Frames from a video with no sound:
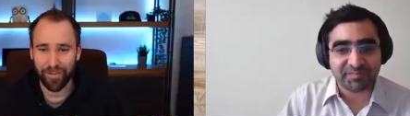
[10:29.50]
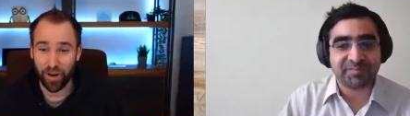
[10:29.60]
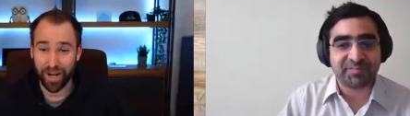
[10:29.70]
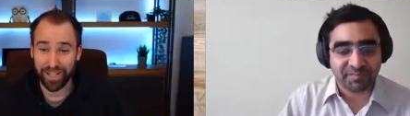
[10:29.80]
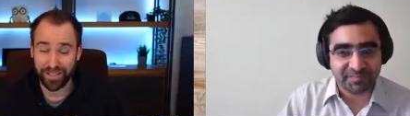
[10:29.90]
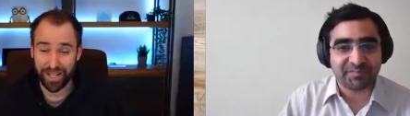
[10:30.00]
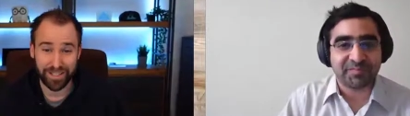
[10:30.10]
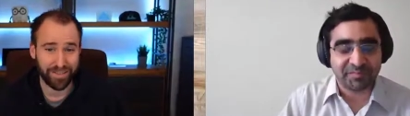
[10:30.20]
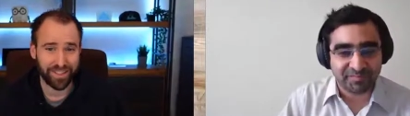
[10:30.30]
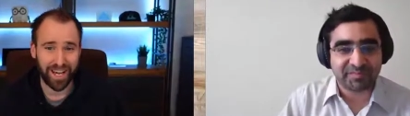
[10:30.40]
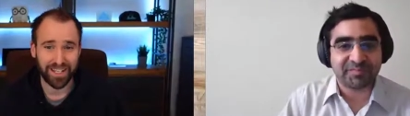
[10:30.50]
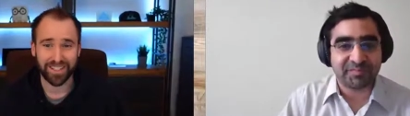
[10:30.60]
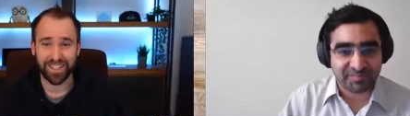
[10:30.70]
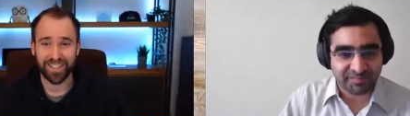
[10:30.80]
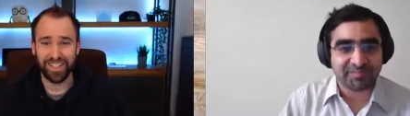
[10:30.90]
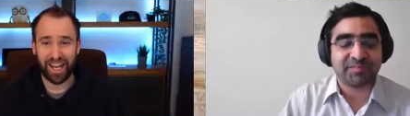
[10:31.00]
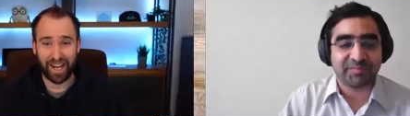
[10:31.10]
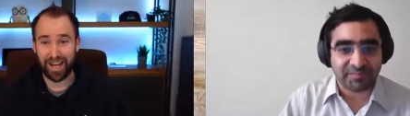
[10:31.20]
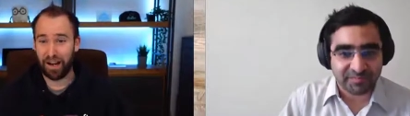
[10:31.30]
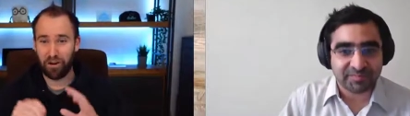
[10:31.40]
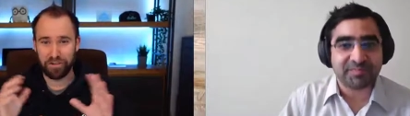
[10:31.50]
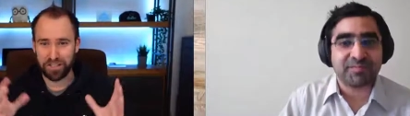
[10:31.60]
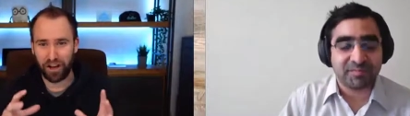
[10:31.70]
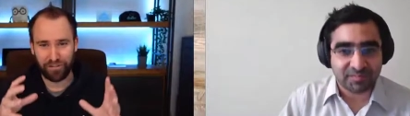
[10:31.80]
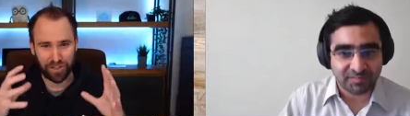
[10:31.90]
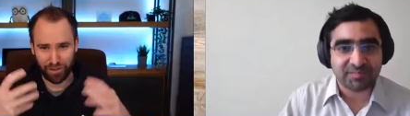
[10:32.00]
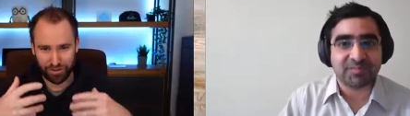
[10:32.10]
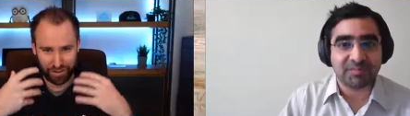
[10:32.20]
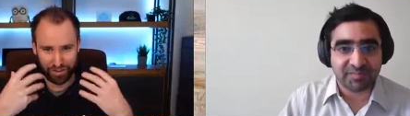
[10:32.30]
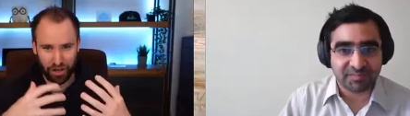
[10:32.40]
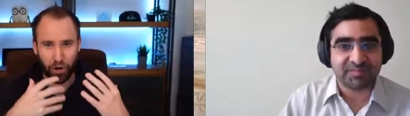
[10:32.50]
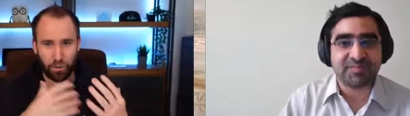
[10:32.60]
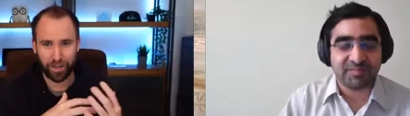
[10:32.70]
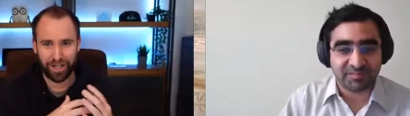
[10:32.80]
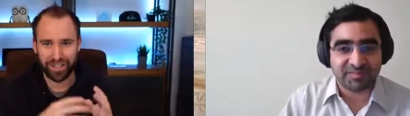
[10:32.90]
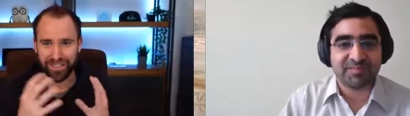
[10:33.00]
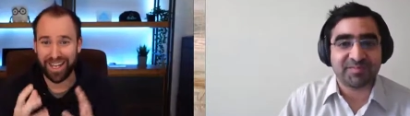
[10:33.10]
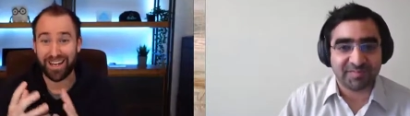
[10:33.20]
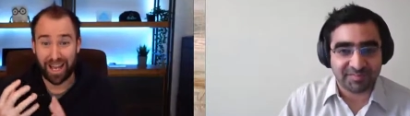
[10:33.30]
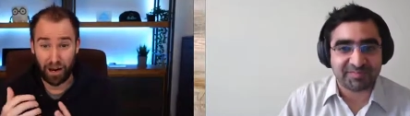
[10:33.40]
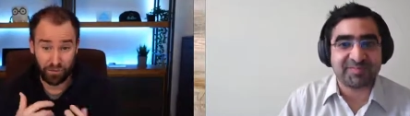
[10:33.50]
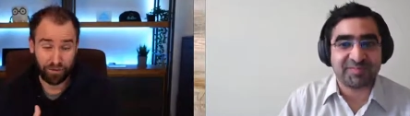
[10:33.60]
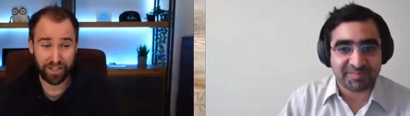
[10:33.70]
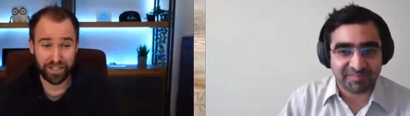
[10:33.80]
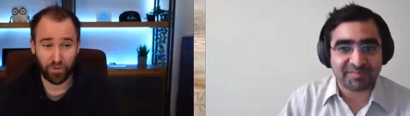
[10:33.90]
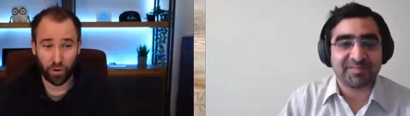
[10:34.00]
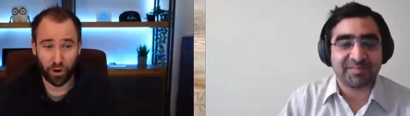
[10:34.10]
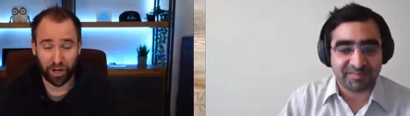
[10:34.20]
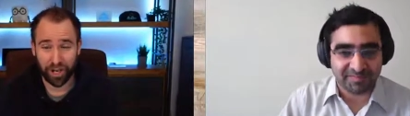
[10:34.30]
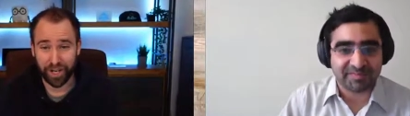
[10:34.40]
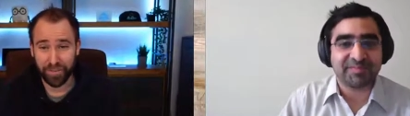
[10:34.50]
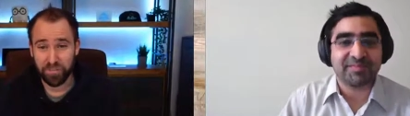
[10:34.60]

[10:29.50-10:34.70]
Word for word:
Speaker 1: no, that, that is fantastic. Again, I always love to know, really understand how things are working.